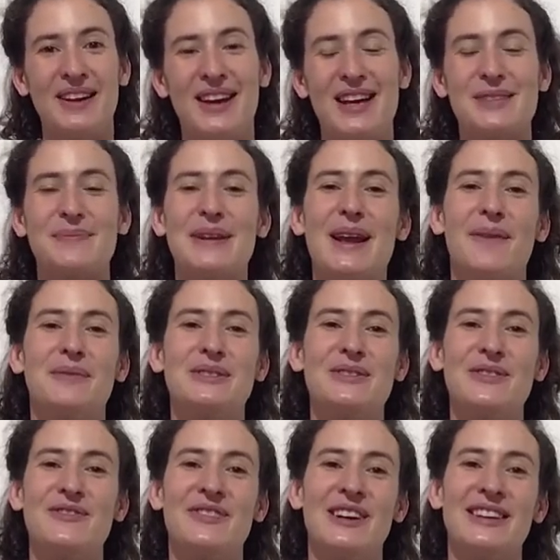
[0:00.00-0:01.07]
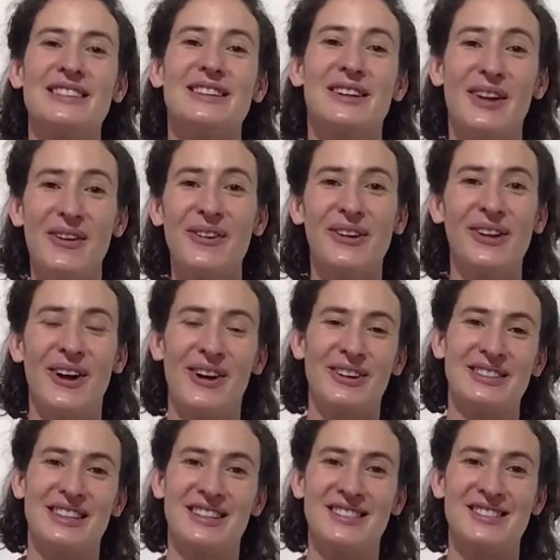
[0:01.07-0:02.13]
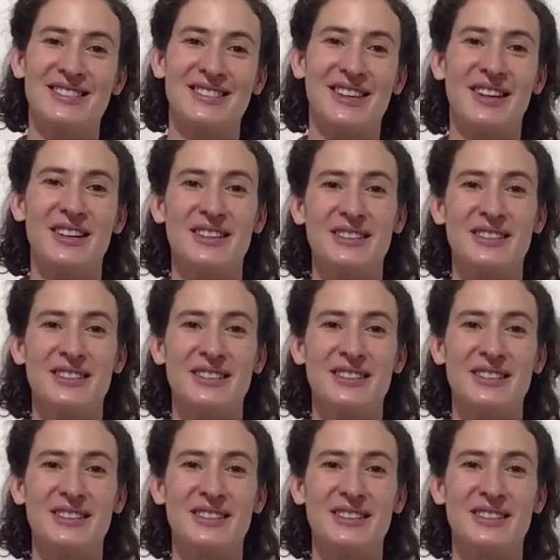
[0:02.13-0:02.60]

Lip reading: has been able to invite local artists